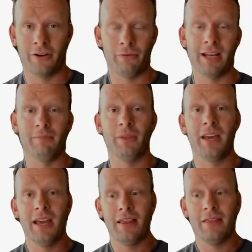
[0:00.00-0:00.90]
right?
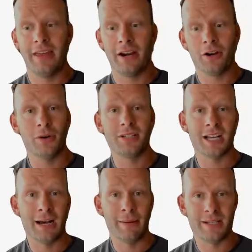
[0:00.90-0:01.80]
They're going to
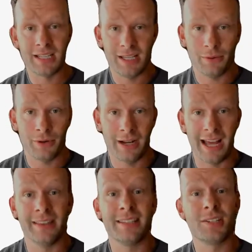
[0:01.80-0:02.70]
comment a keyword,
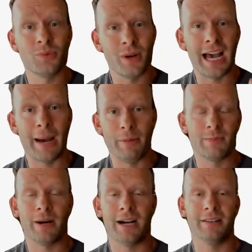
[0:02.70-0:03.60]
and this is what happens
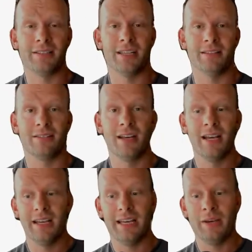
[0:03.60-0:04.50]
behind the scenes.
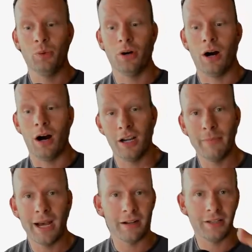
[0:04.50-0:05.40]
It will
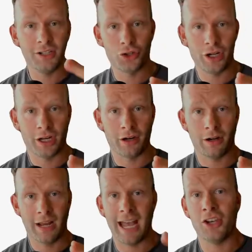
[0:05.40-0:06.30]
automatically trigger
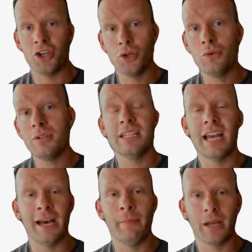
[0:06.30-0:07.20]
a new
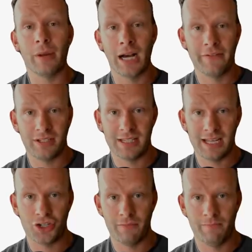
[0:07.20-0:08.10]
DM
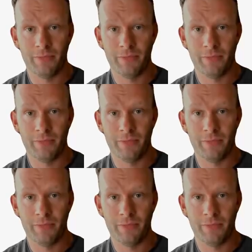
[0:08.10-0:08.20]
conversation.